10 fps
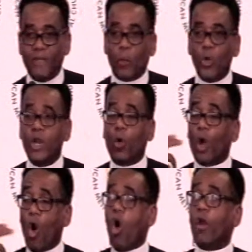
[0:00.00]
we
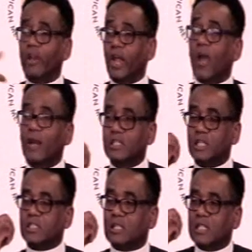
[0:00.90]
don't ordinarily
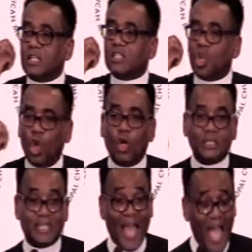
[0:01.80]
just, just
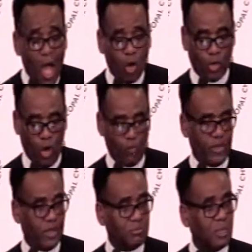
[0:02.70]
look down on
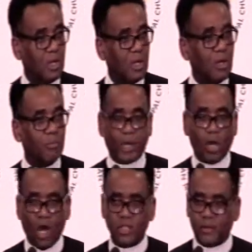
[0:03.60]
them
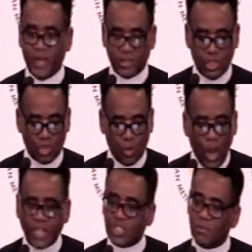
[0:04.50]
because of their
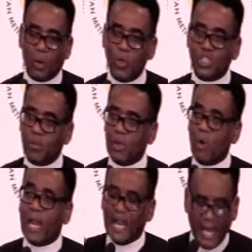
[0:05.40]
situation, but we should be
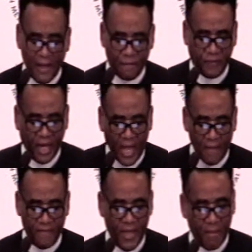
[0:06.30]
what? Lifting
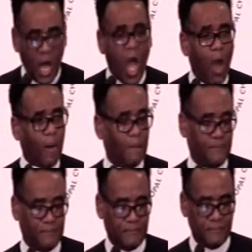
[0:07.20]
them up,
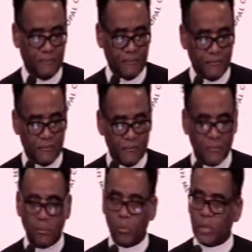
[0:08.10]

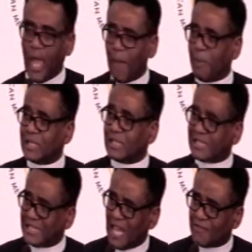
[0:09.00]
helping to
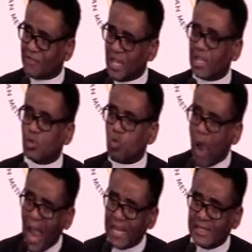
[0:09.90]
set things
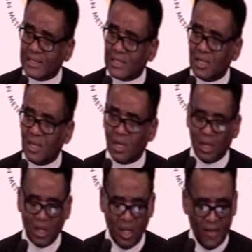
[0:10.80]
right yes,
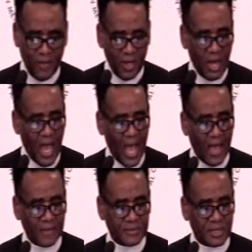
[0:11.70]
yes. in their
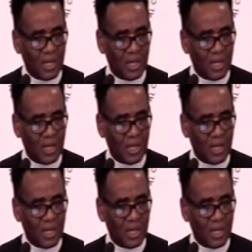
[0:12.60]
lives. Yes.